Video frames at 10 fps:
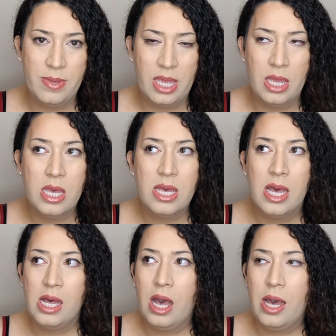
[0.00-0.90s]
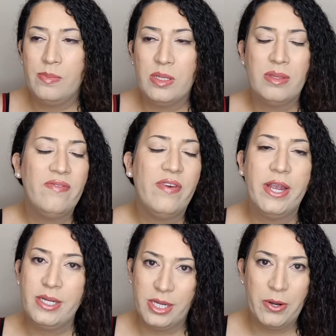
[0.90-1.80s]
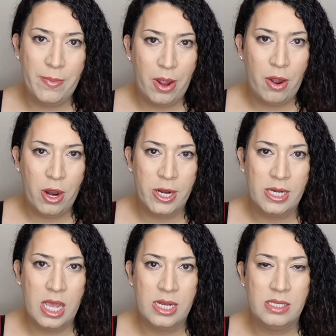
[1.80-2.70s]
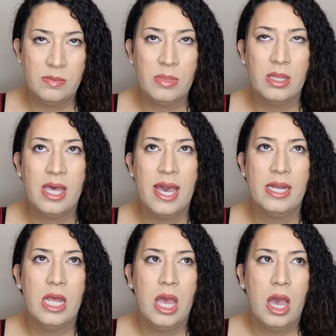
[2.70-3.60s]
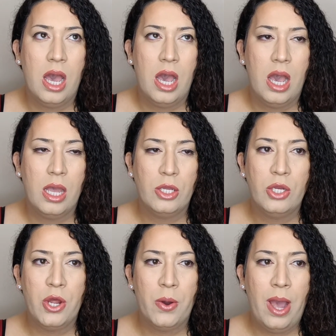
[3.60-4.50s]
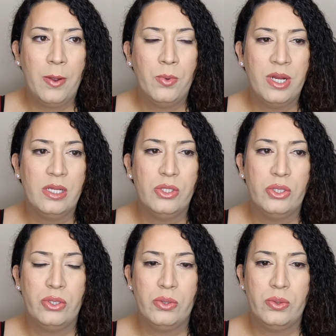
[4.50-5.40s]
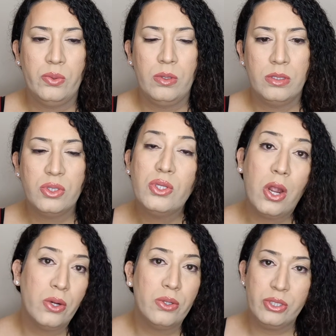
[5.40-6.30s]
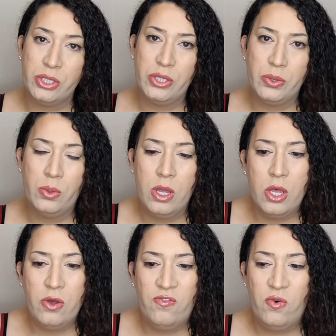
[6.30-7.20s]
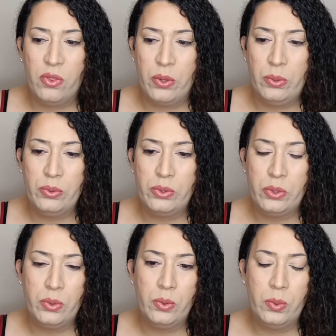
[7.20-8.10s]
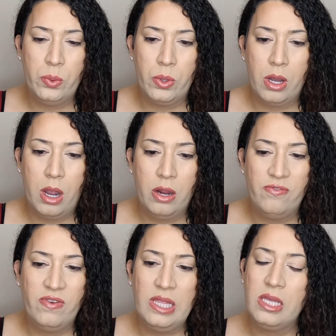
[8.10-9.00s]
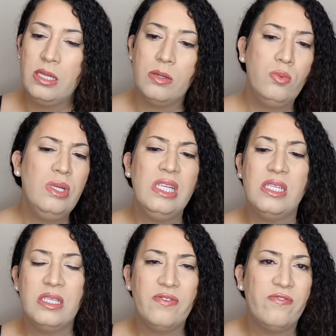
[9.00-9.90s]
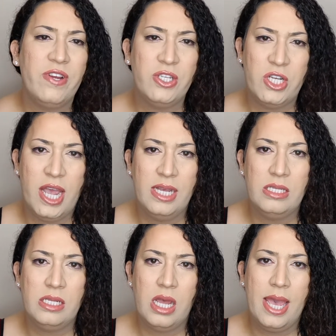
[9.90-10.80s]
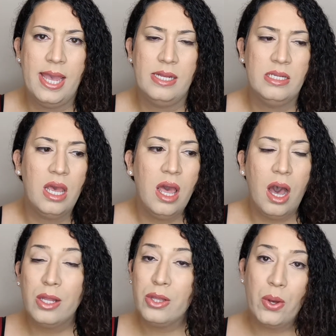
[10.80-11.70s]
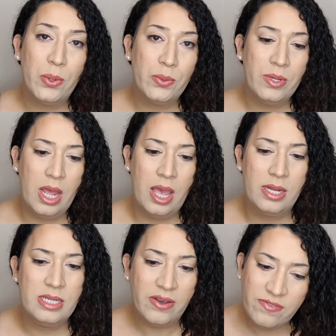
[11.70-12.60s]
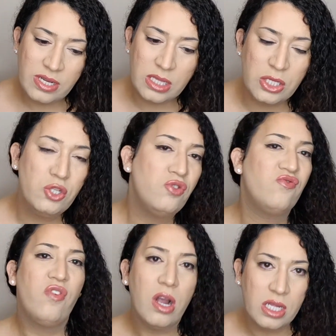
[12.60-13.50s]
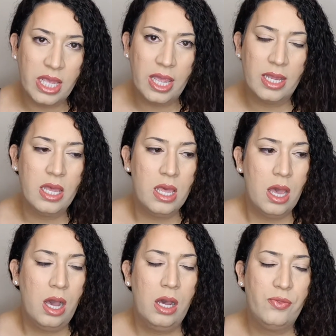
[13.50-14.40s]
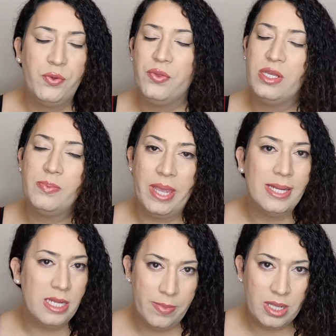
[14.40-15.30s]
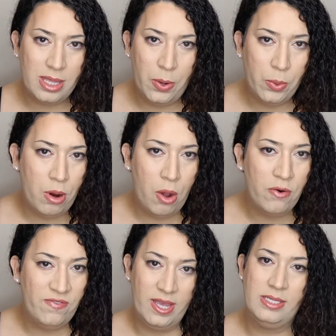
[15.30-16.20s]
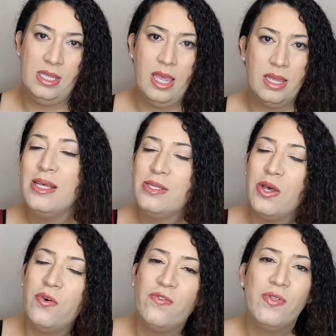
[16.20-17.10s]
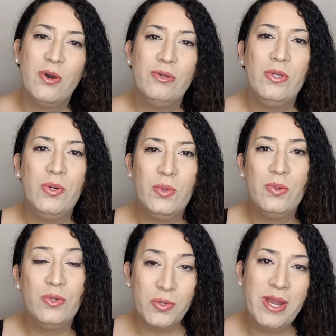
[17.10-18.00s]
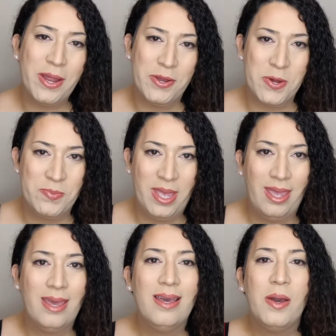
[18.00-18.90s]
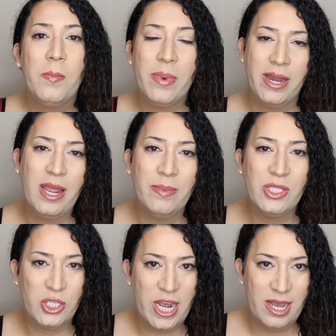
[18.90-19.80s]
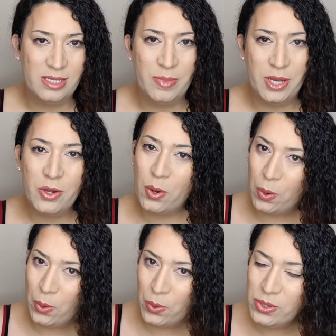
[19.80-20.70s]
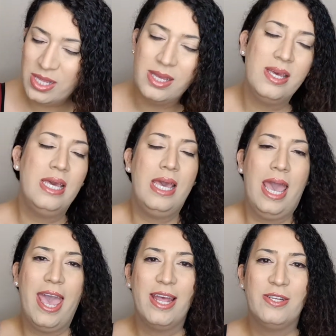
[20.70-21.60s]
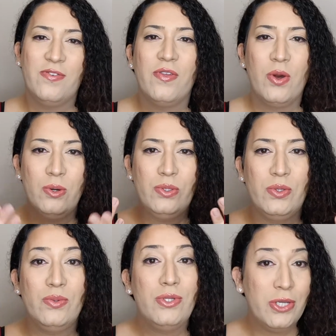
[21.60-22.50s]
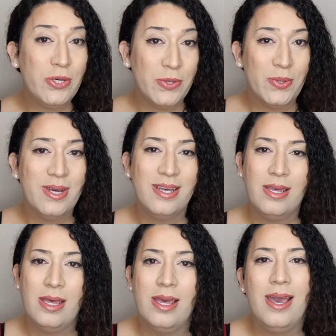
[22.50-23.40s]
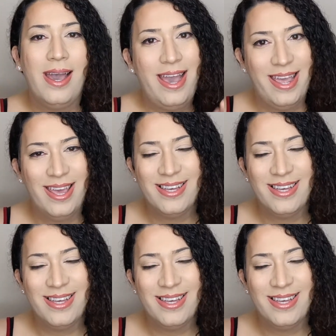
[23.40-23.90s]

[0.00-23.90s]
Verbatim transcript: me, uh, something very dear to my heart and something that, you know, I wanted to start or do for those who are feeling really disenfranchised and alone and definitely struggling uh, through this pandemic that we're all facing. So for those who do not know me, my name is Jasmine Nicole. And for those who do, Hi.